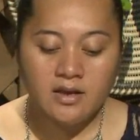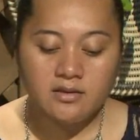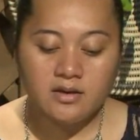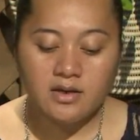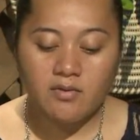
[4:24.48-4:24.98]

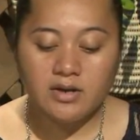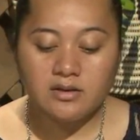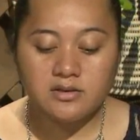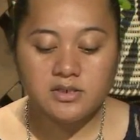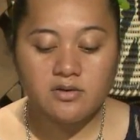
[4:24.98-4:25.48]
The
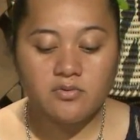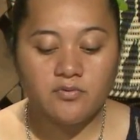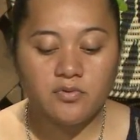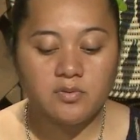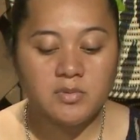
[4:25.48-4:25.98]
Director General
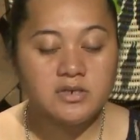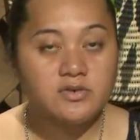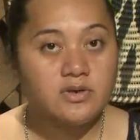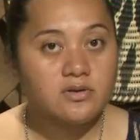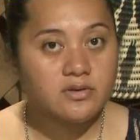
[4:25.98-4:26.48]
for the
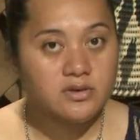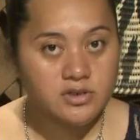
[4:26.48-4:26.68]
Ministry, Dr.